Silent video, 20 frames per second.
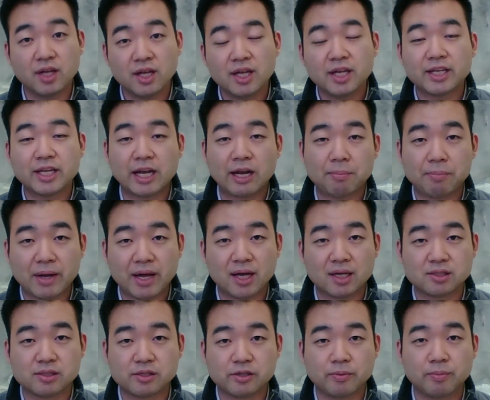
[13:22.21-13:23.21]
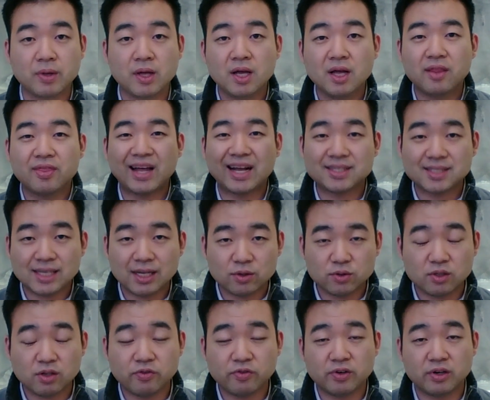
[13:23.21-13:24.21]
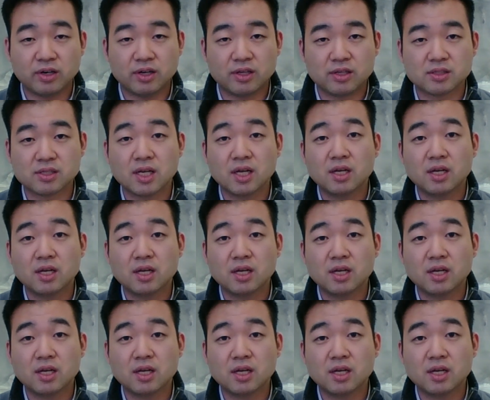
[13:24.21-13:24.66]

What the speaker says: get it past them. That's how different it is.